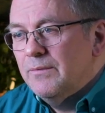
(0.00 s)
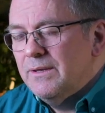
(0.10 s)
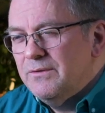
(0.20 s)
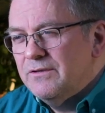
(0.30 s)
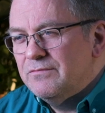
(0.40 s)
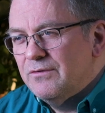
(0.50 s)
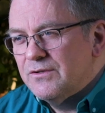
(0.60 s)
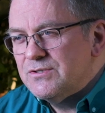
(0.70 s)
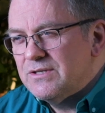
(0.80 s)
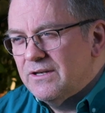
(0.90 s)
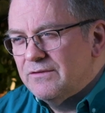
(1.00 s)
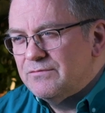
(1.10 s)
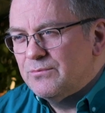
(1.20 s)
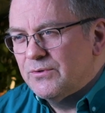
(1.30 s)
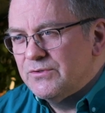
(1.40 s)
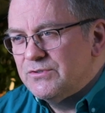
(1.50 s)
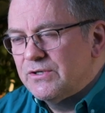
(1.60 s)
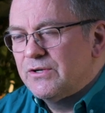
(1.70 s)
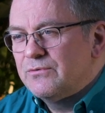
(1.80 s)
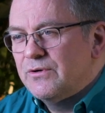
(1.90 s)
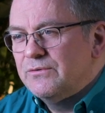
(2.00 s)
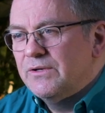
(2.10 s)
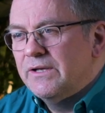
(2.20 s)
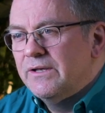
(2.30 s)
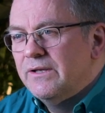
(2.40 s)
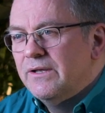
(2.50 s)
Maybe you've lost a loved one to corona.